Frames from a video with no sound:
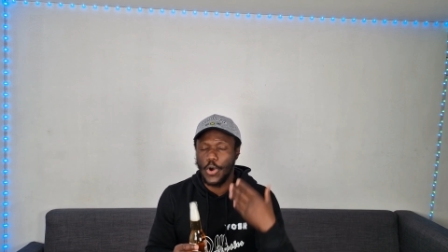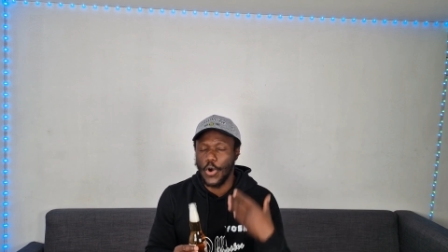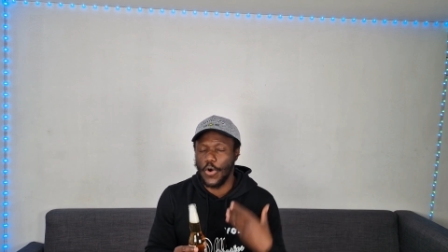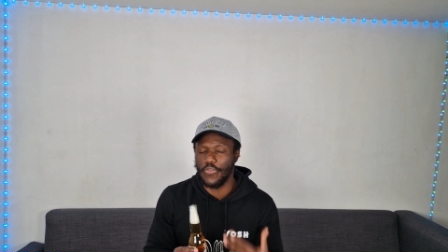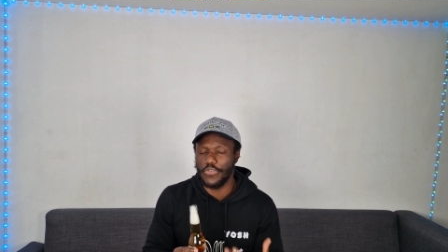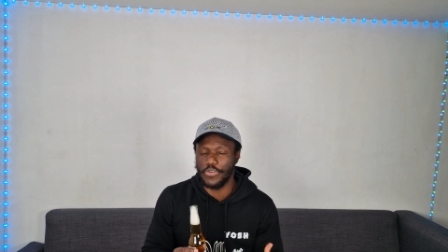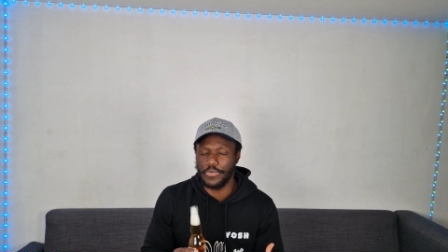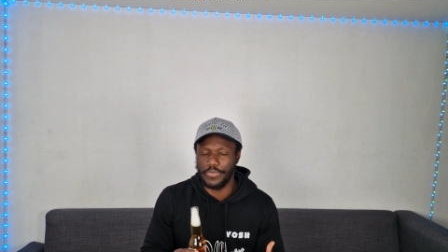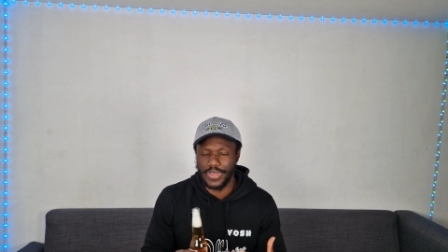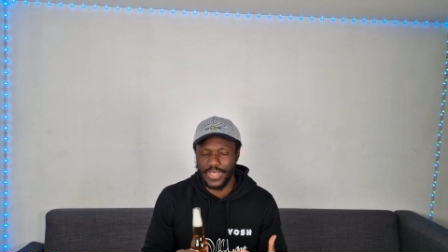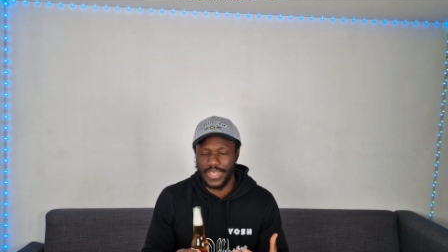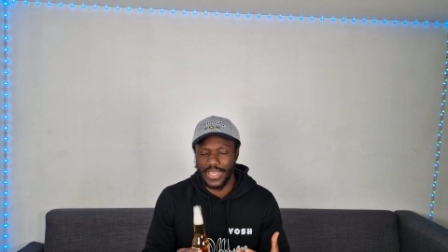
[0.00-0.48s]

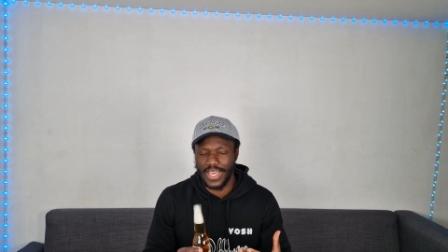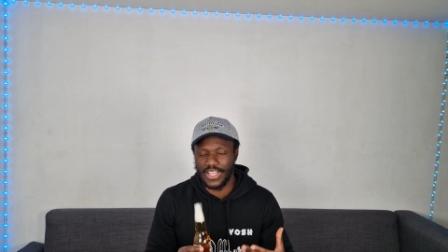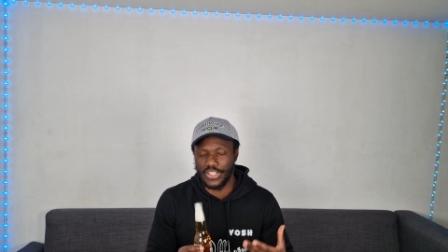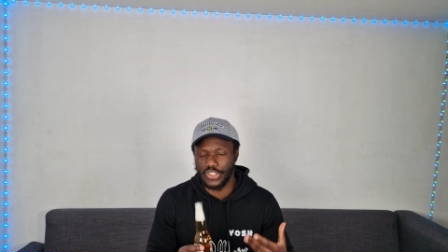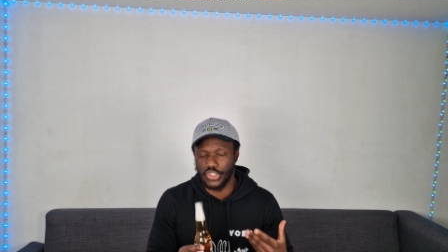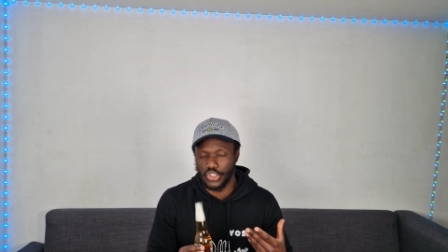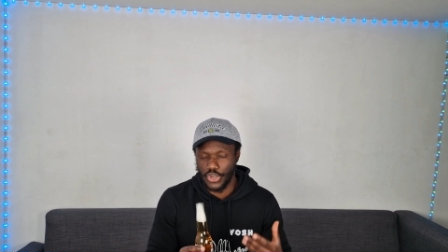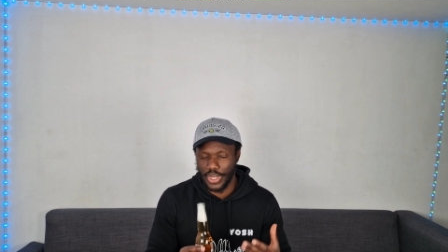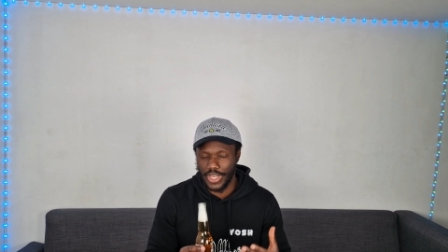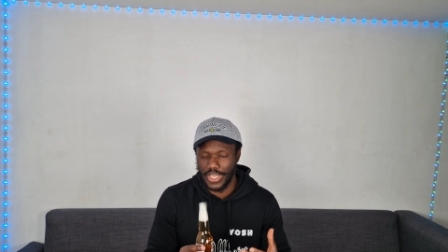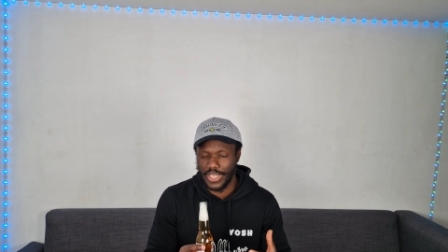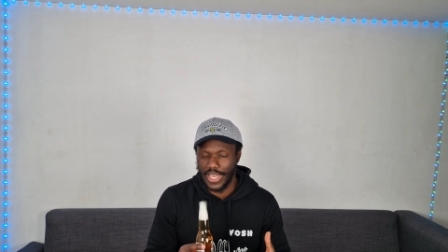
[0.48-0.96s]
offer me a
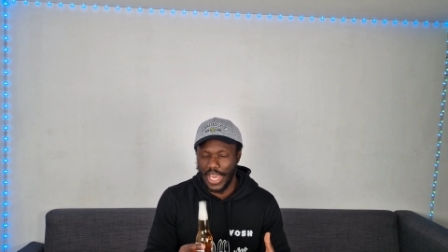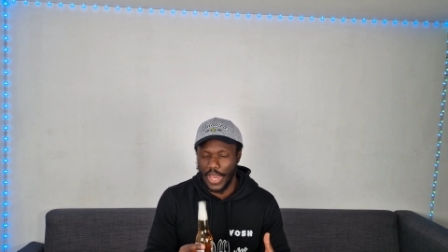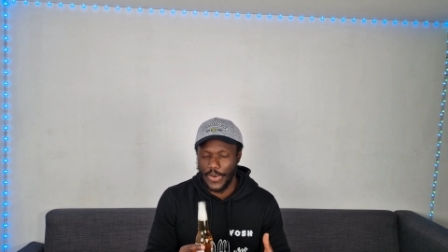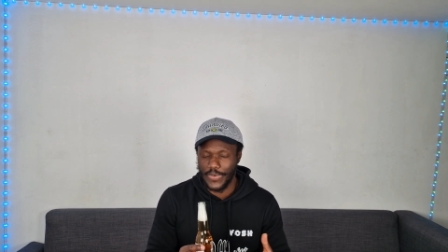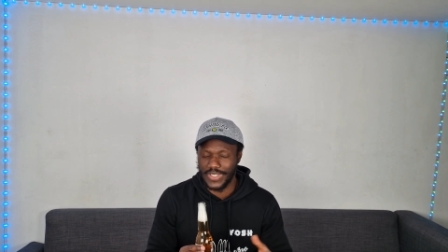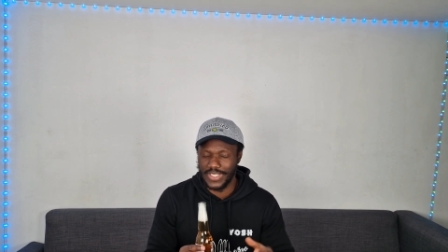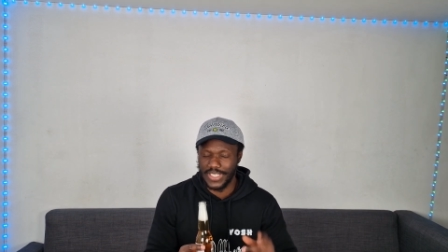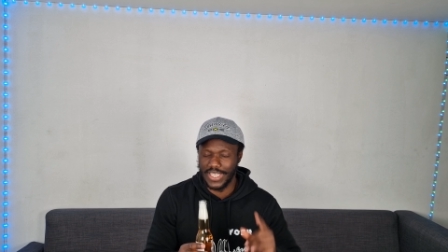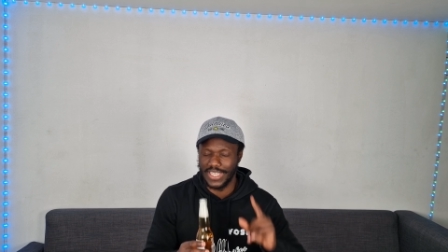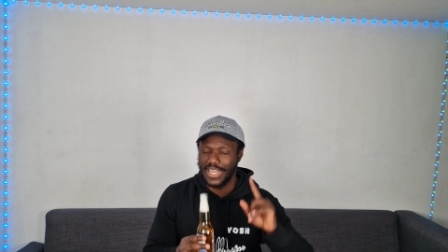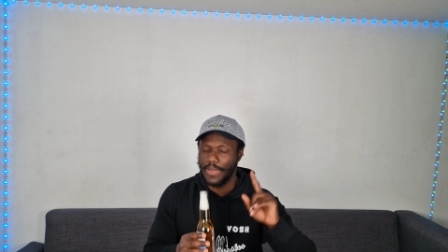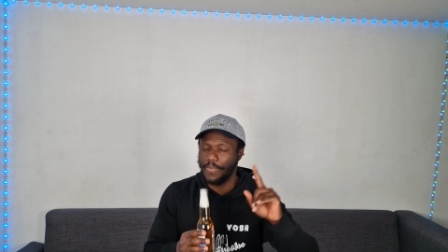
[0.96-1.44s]
drink, I
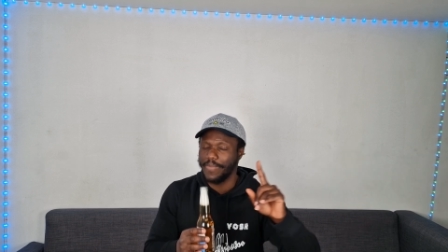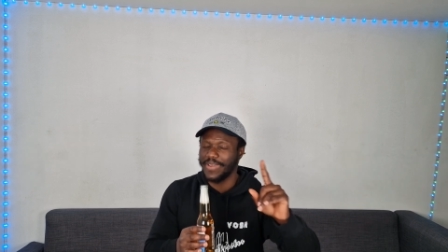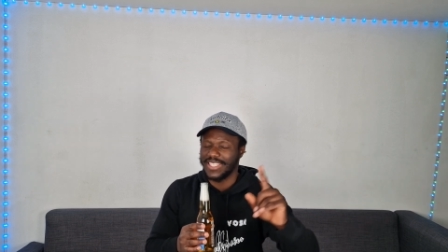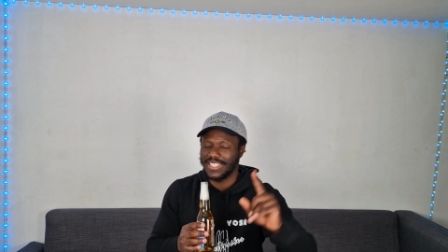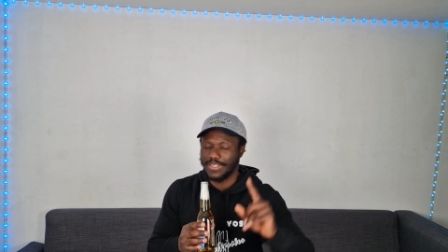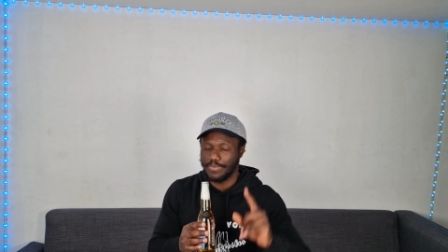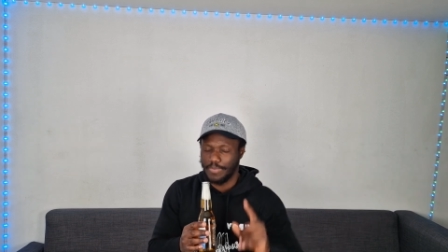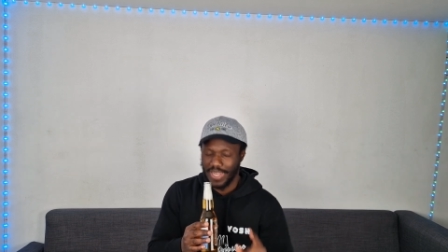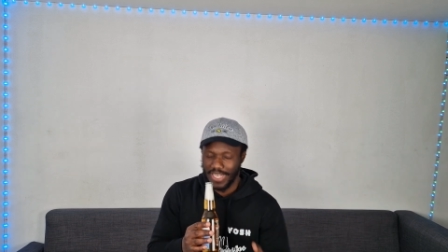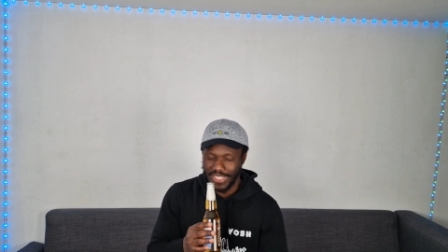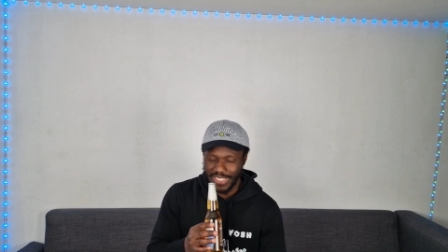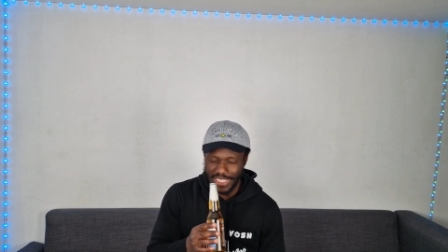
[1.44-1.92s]
would say, let me
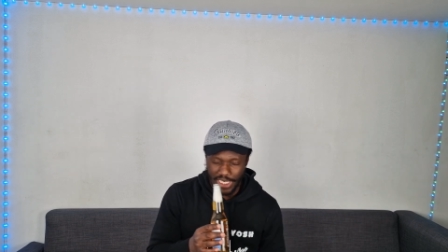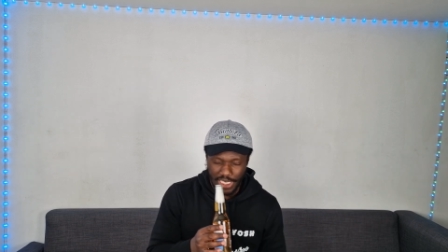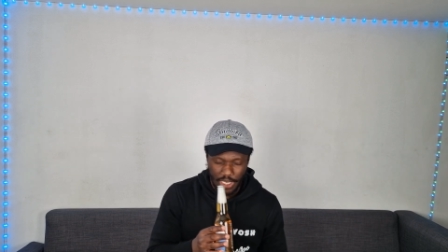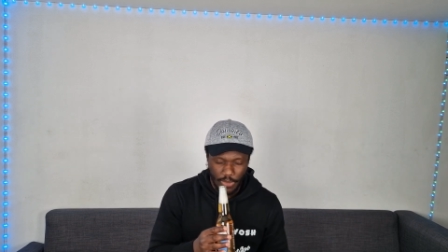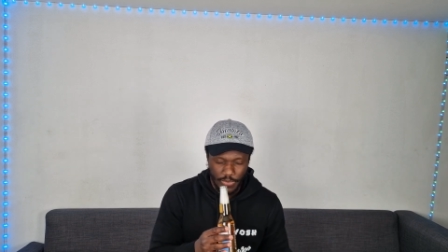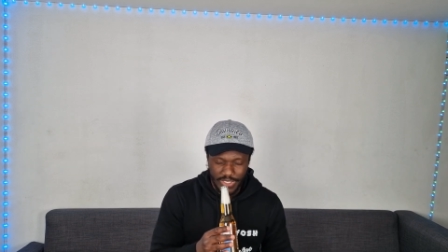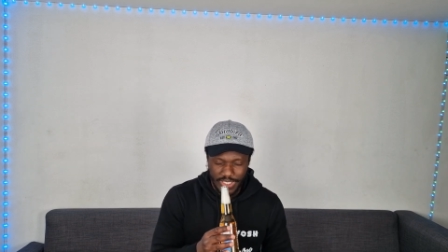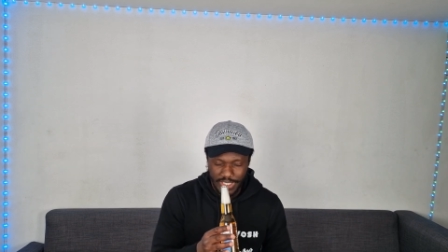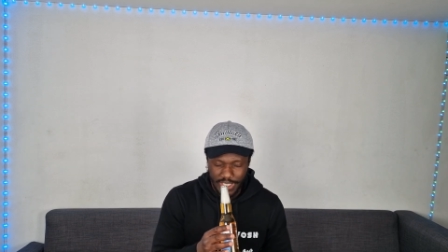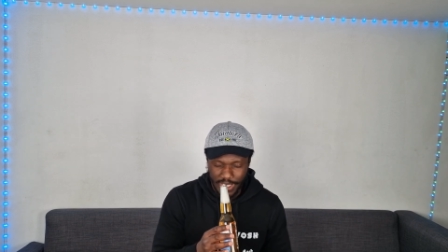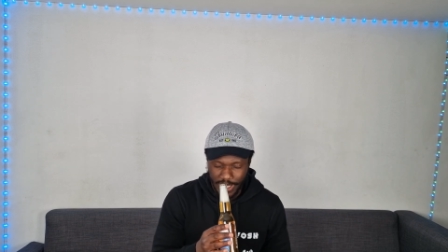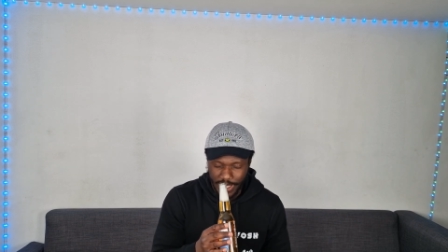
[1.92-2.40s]
smell it, and I
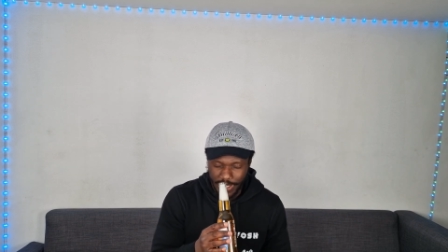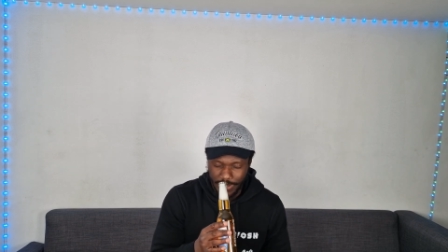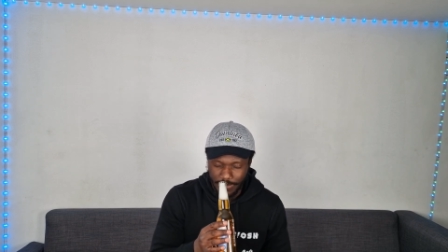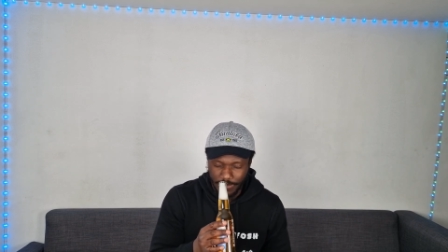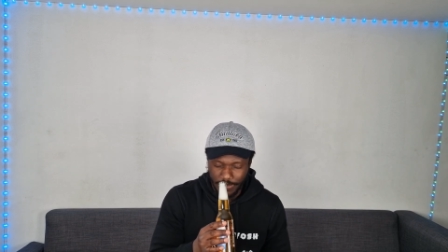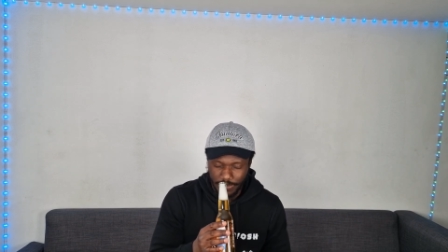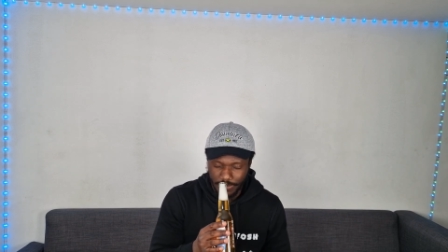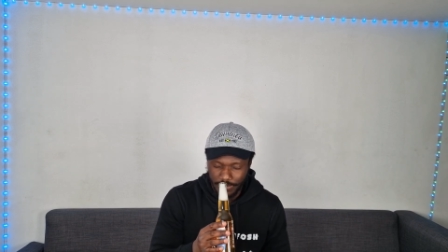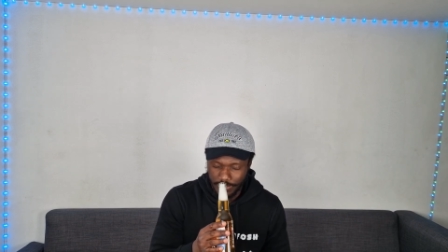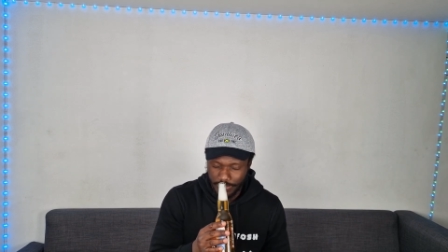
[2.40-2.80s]
would say,